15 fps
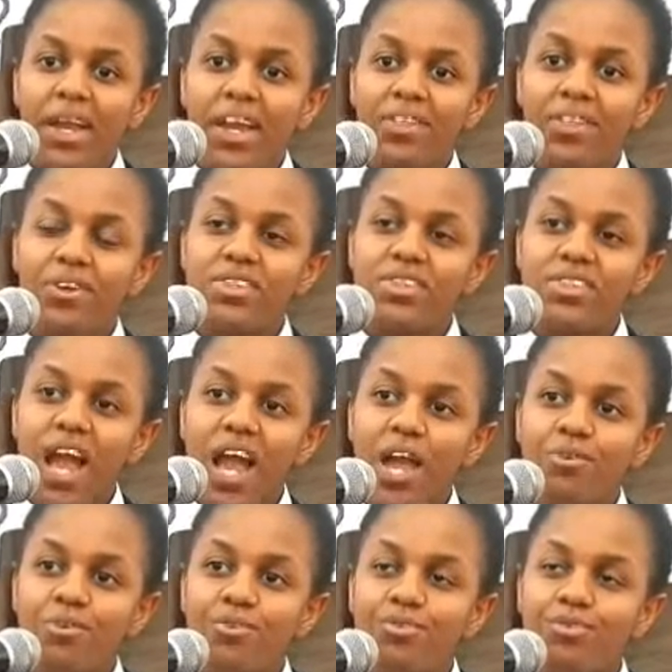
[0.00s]
He thought
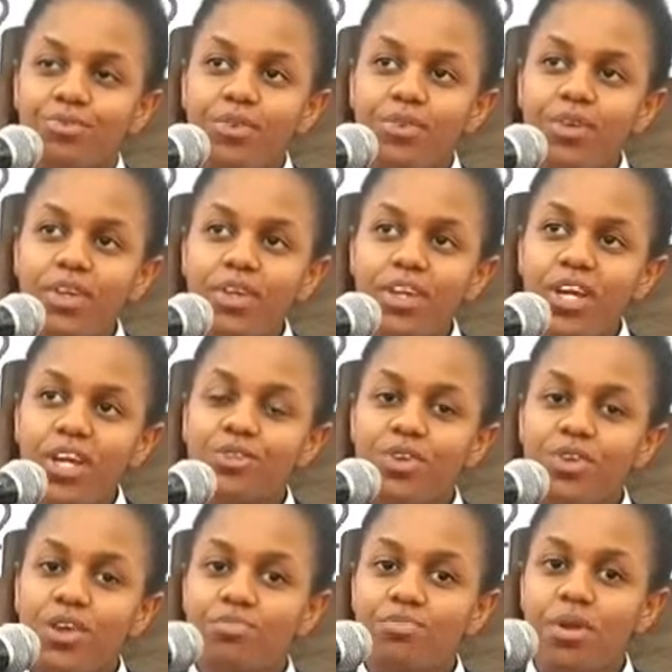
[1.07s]
it
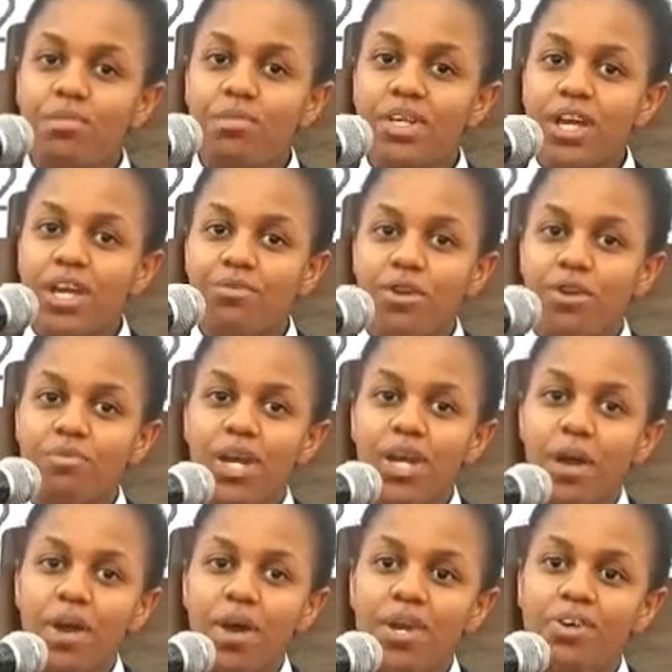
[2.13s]
would have been better if I'd
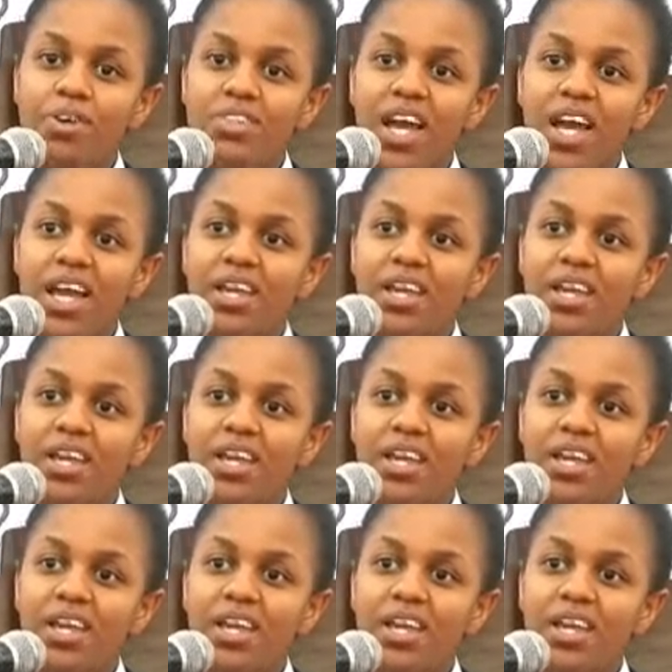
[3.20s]
become a doctor.